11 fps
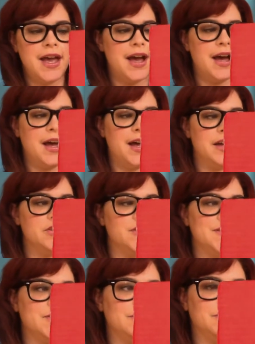Uh,
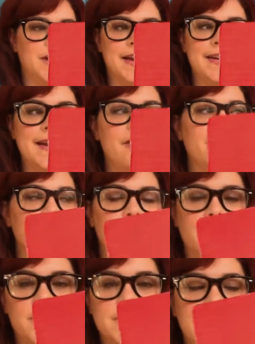just trying it out for the
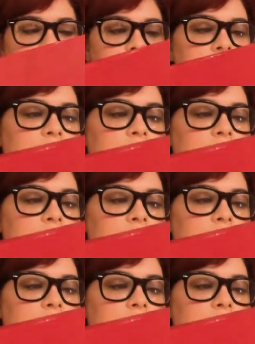first time.